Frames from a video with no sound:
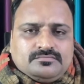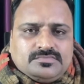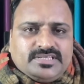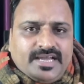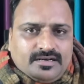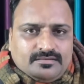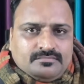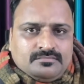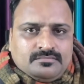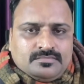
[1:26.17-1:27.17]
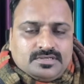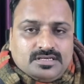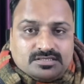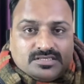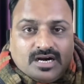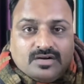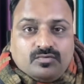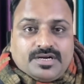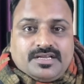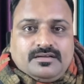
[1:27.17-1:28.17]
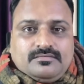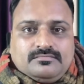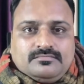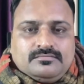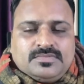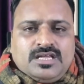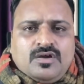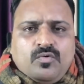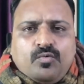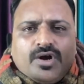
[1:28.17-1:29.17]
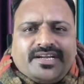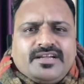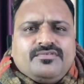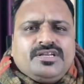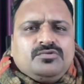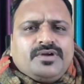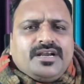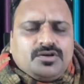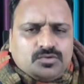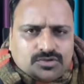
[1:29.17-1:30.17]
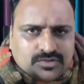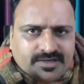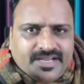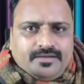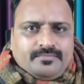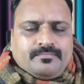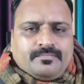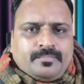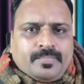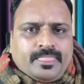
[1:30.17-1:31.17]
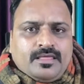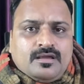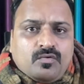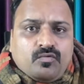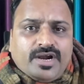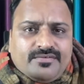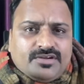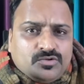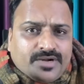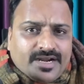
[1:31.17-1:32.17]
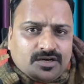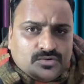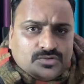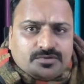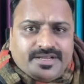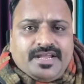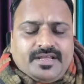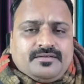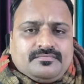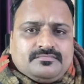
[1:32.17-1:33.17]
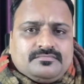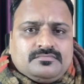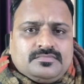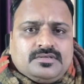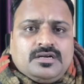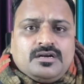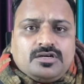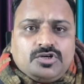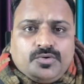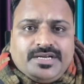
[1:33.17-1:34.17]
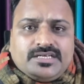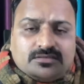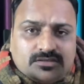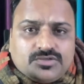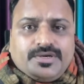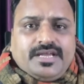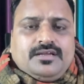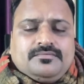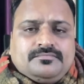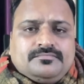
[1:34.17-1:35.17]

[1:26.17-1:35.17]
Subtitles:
Then start working. Whatever you can do today, whatever you can do it today.